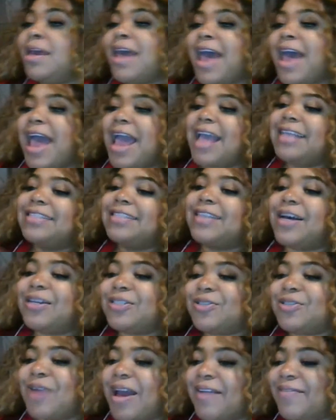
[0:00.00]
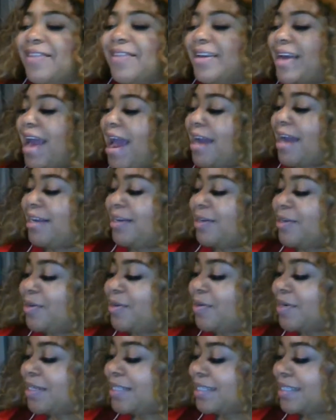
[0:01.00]
Hey, Soul Traveler, how you
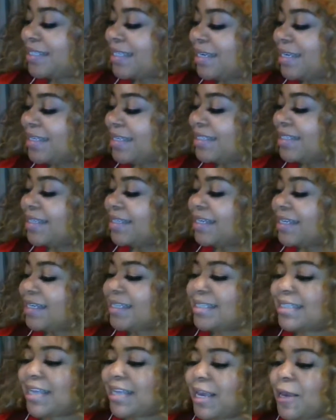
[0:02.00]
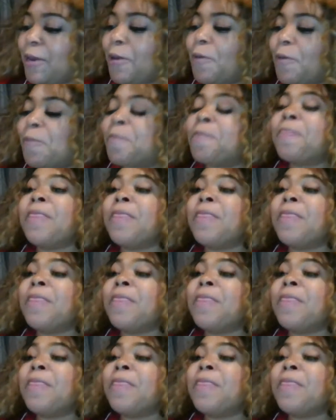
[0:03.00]
doing, sis? Good to see you.